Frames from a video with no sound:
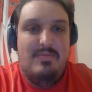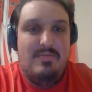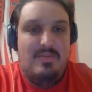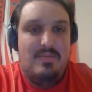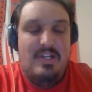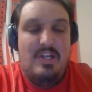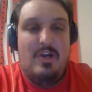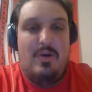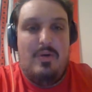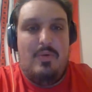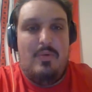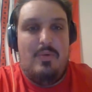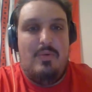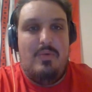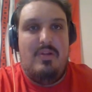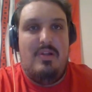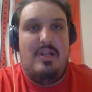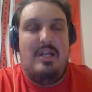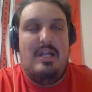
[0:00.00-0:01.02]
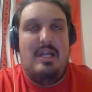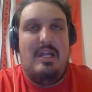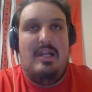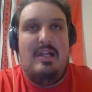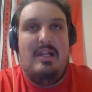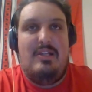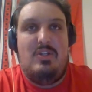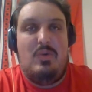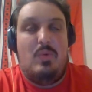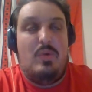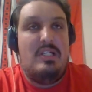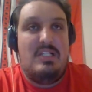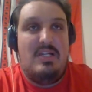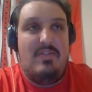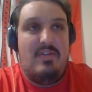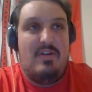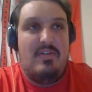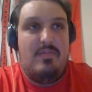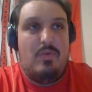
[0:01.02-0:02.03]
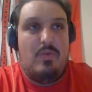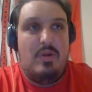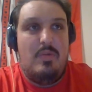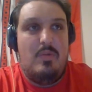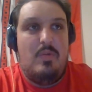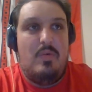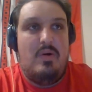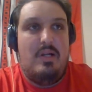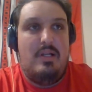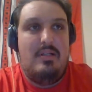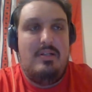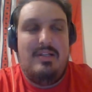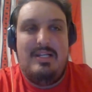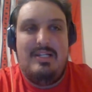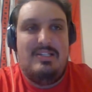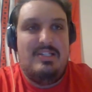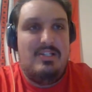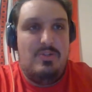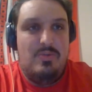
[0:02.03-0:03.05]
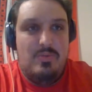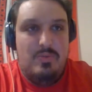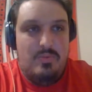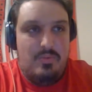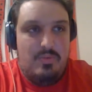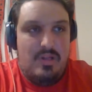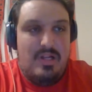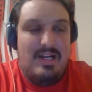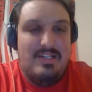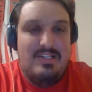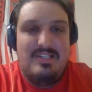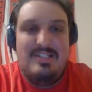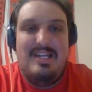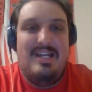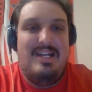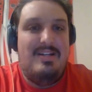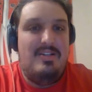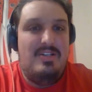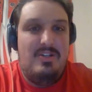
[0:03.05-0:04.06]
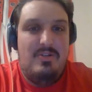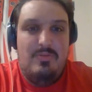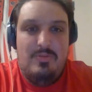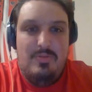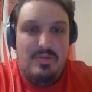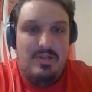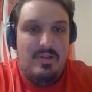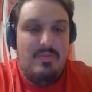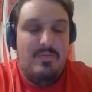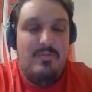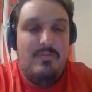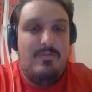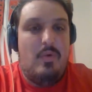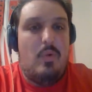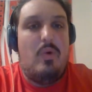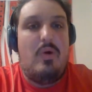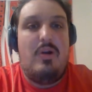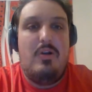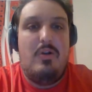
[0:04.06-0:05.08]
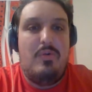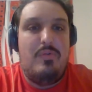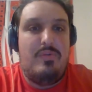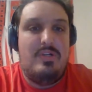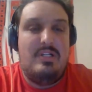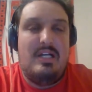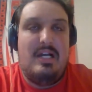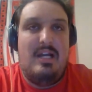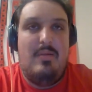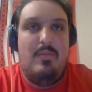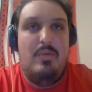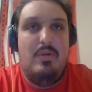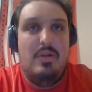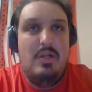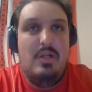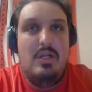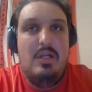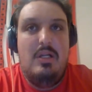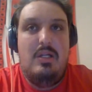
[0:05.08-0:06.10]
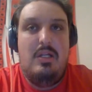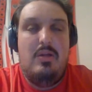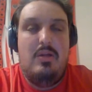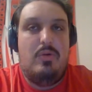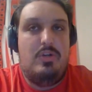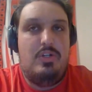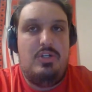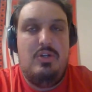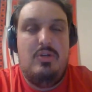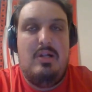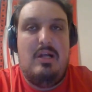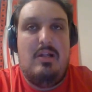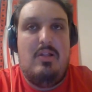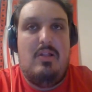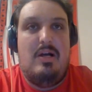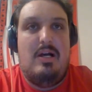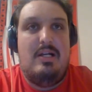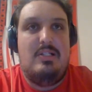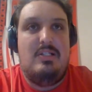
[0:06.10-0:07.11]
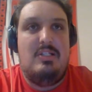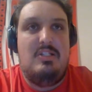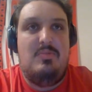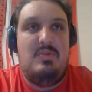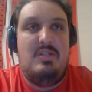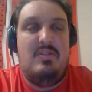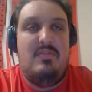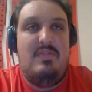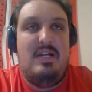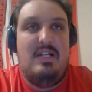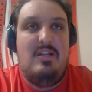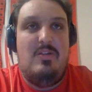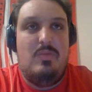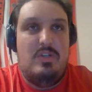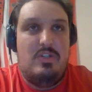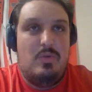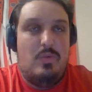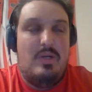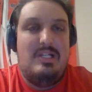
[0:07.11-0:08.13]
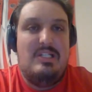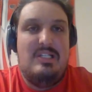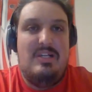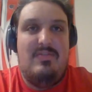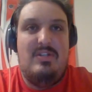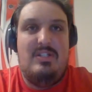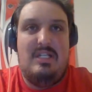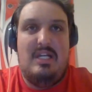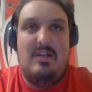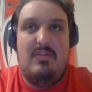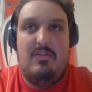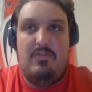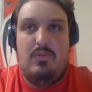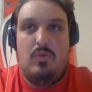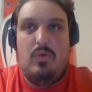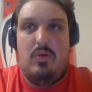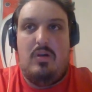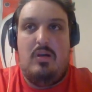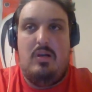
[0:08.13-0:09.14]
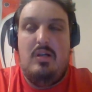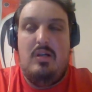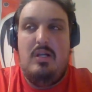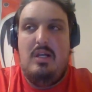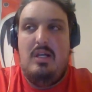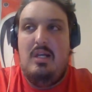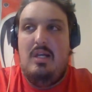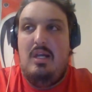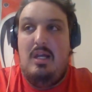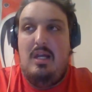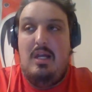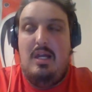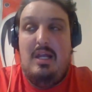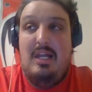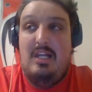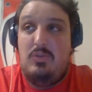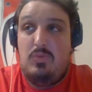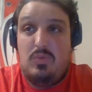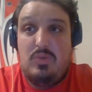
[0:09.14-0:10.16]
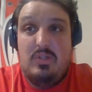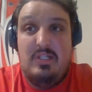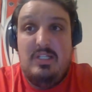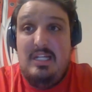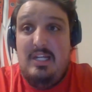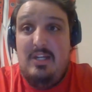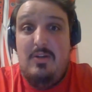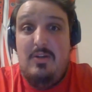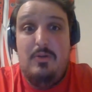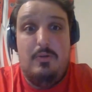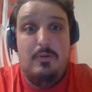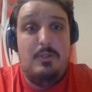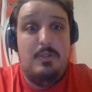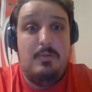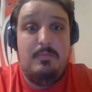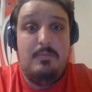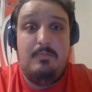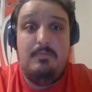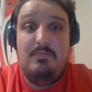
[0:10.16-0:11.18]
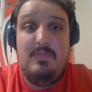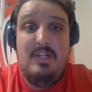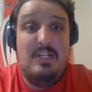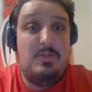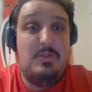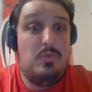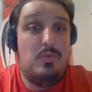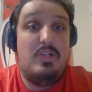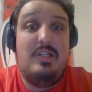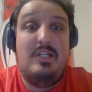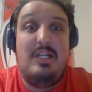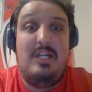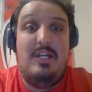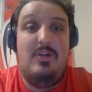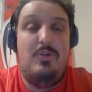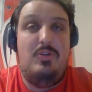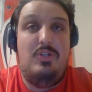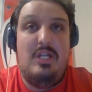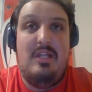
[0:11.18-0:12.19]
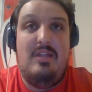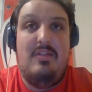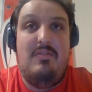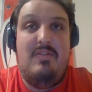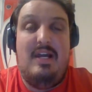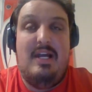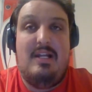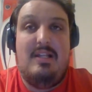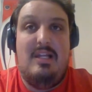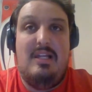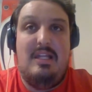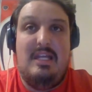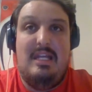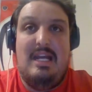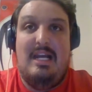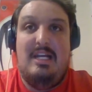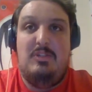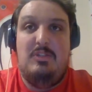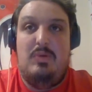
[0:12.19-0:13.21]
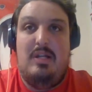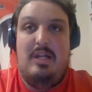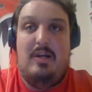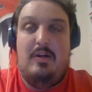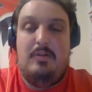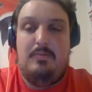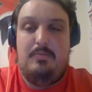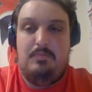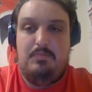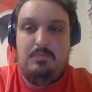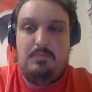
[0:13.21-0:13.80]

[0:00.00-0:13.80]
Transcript: you know, twenty-seven out of forty-one. Like I said, you lost ten, you, you know, four in overtime, you know, or shootout losses. But the fact that you went twenty-seven, ten, and four, it's really huge. It's really huge. And the fact that the guys went out